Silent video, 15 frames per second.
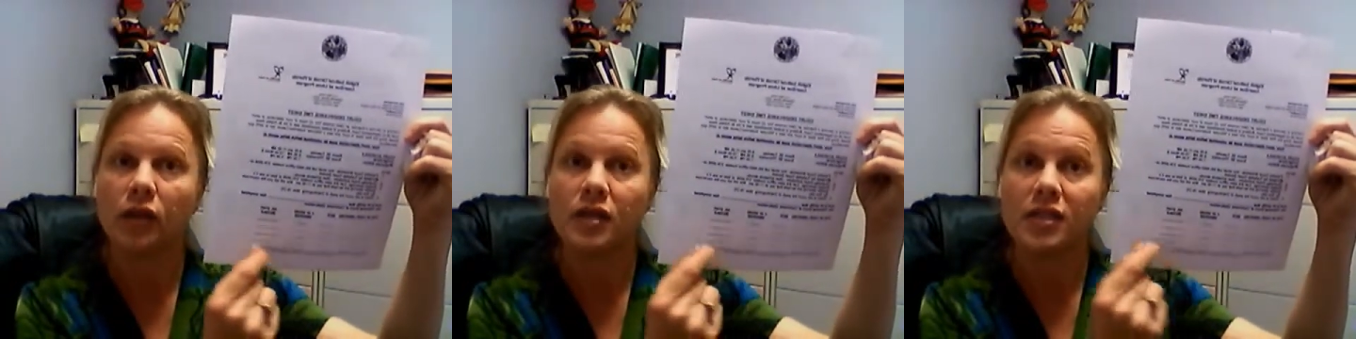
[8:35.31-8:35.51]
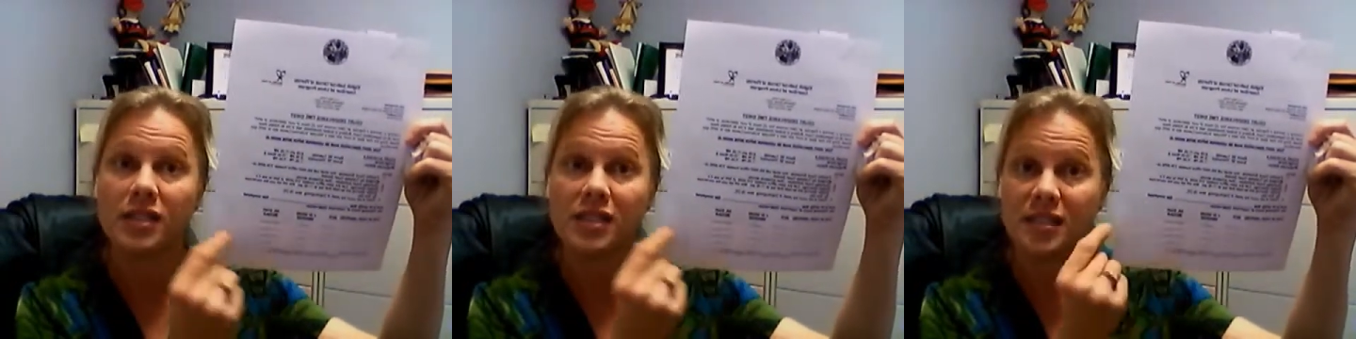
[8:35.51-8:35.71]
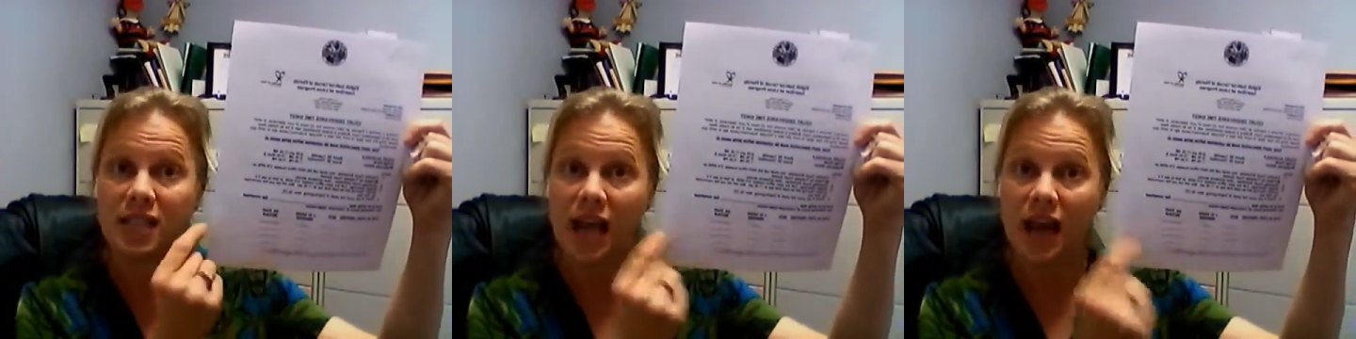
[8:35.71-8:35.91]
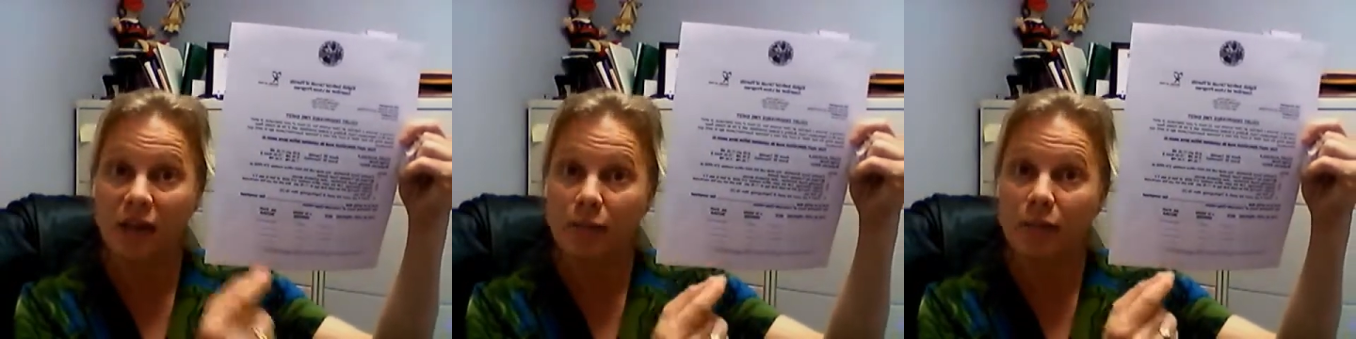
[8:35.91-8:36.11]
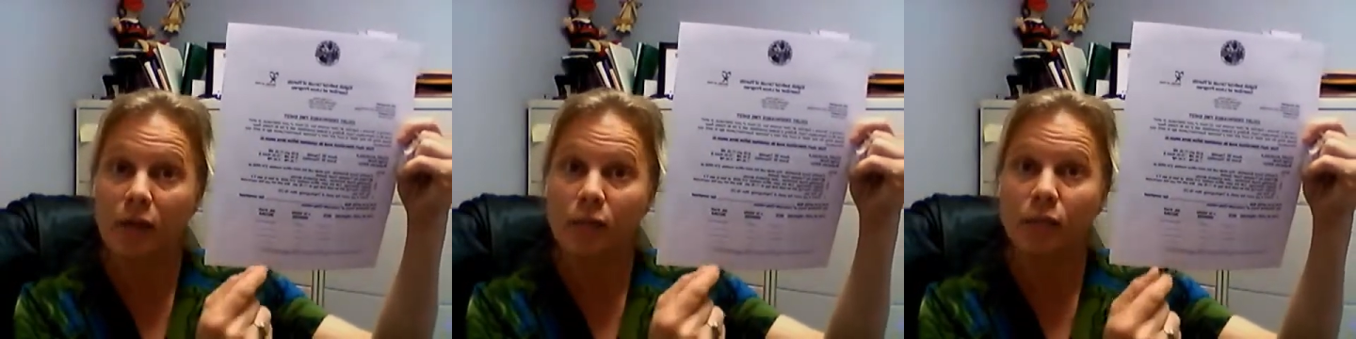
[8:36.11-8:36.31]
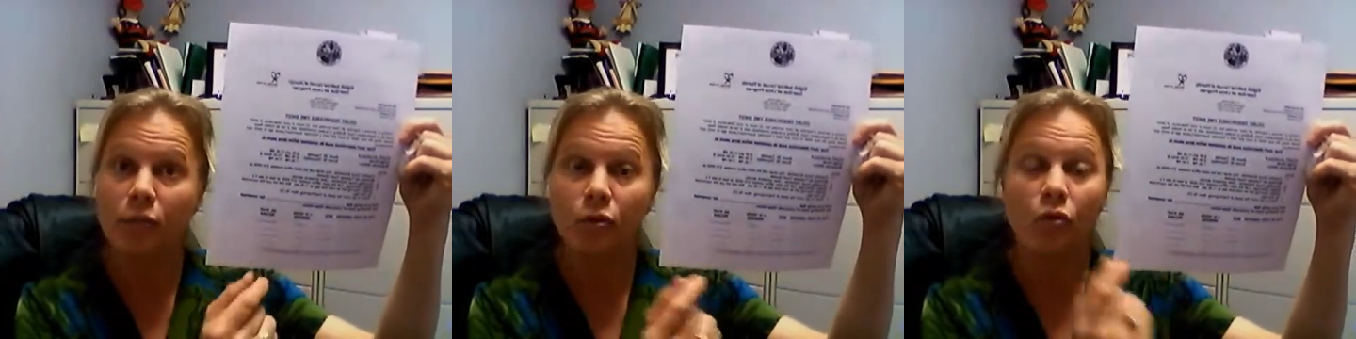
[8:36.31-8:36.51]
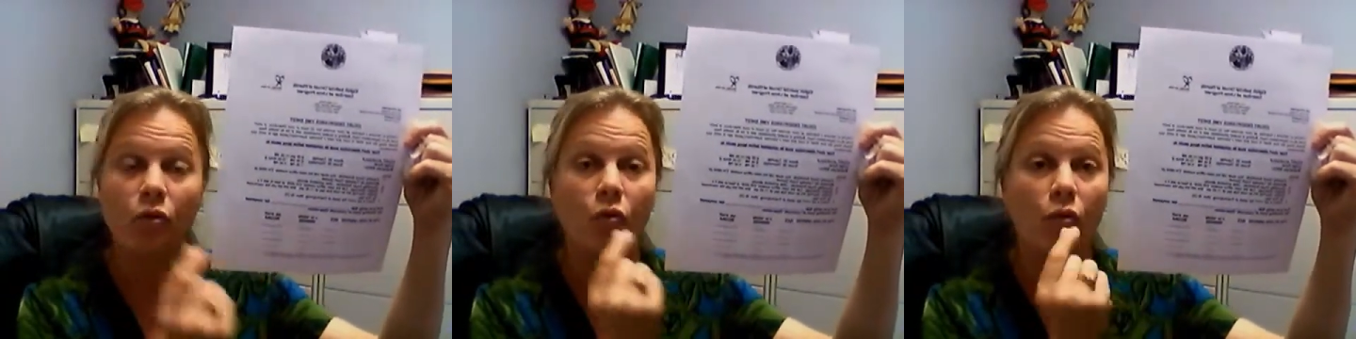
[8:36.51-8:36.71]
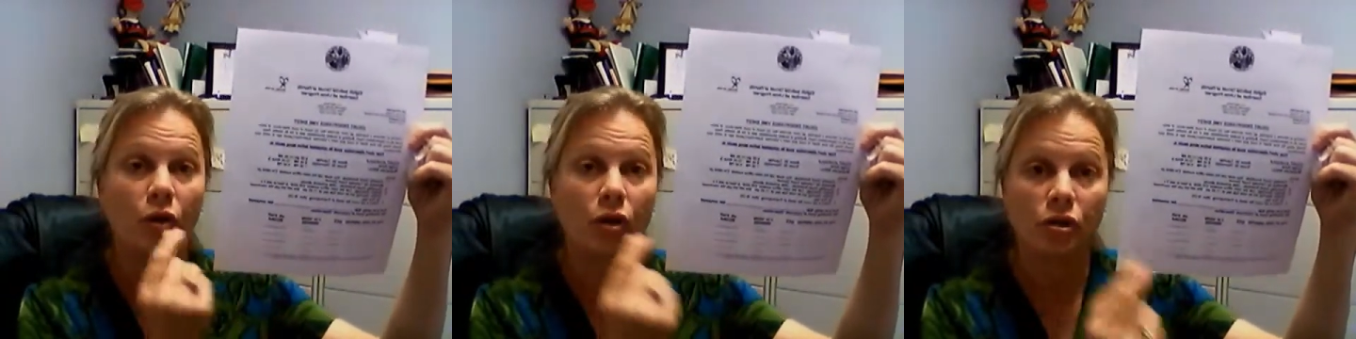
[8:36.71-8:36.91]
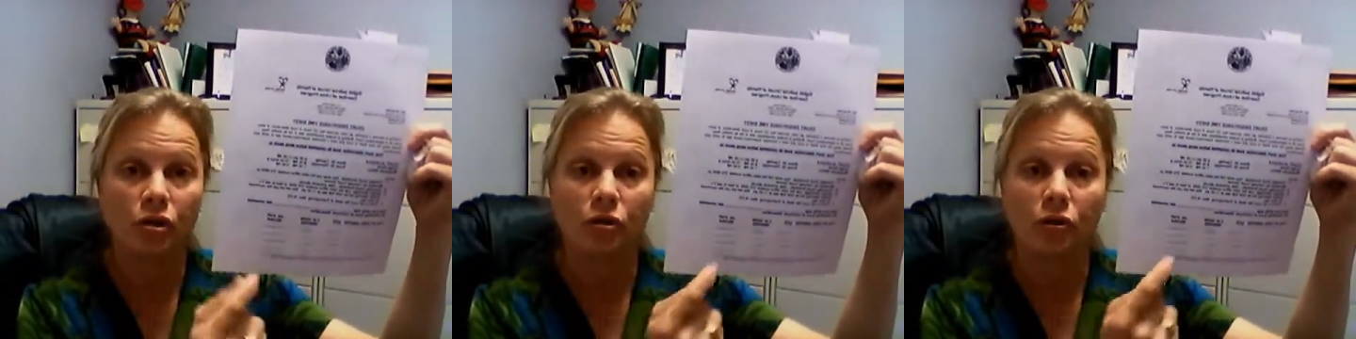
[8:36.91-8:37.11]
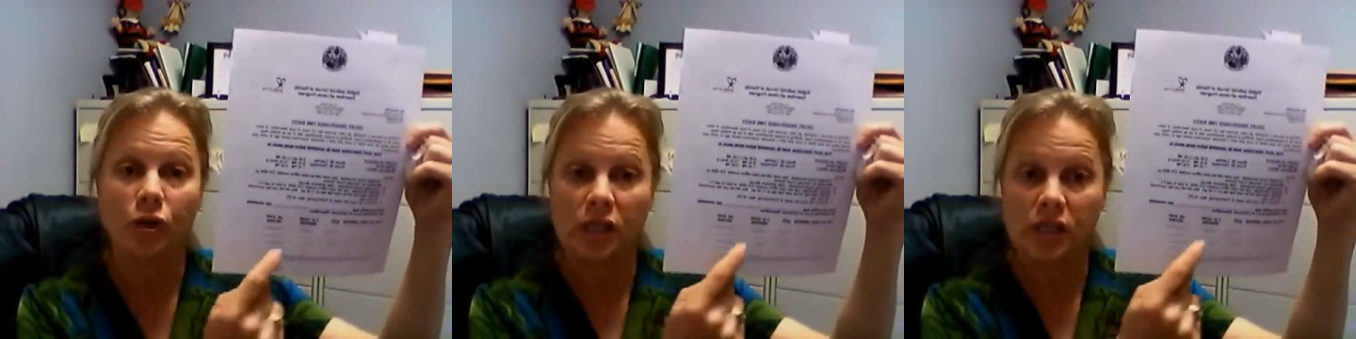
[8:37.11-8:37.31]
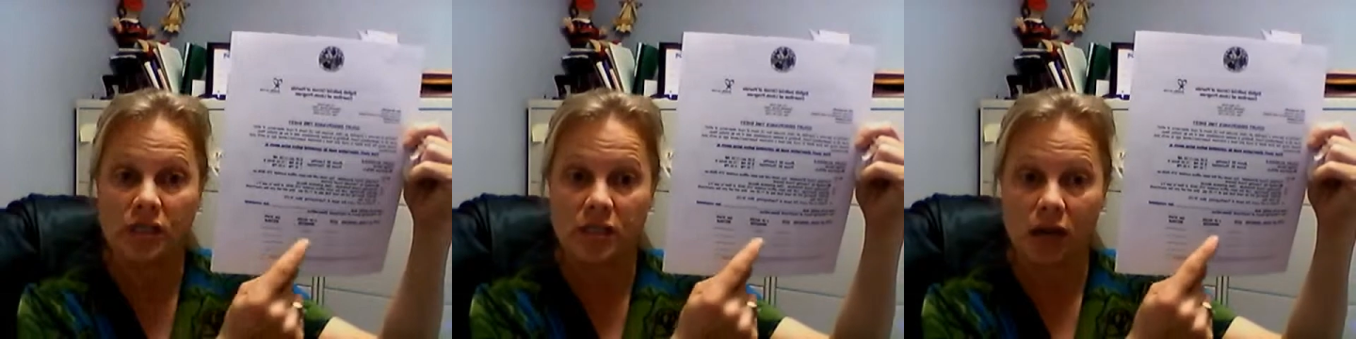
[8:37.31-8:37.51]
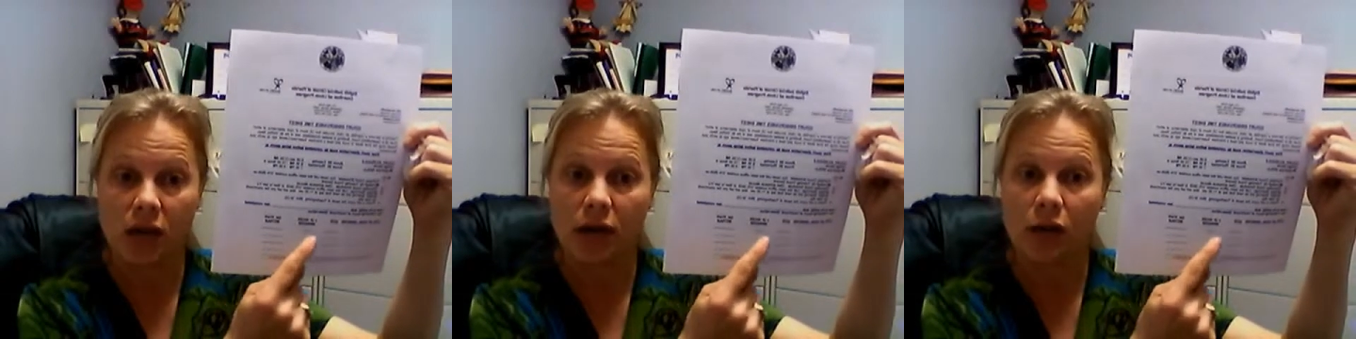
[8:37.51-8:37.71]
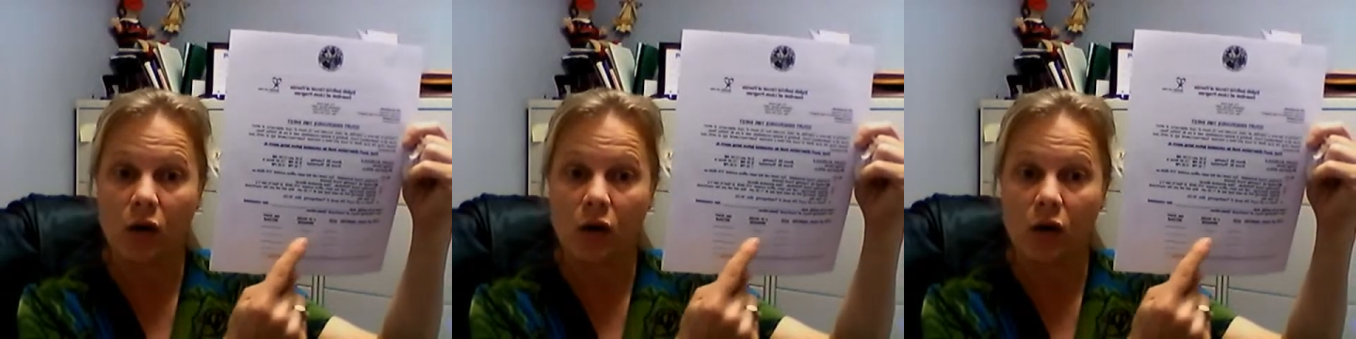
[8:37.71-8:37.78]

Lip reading: staff member or attorney sign